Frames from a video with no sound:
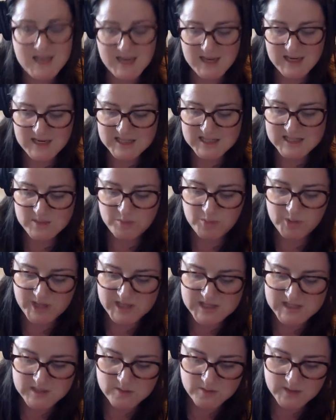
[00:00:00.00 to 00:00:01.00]
8,
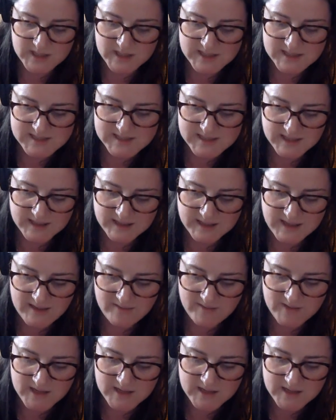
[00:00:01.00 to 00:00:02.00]
plus 3 is
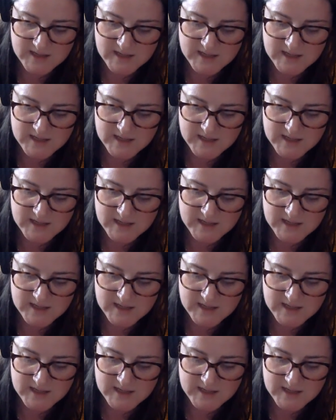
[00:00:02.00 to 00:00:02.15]
11,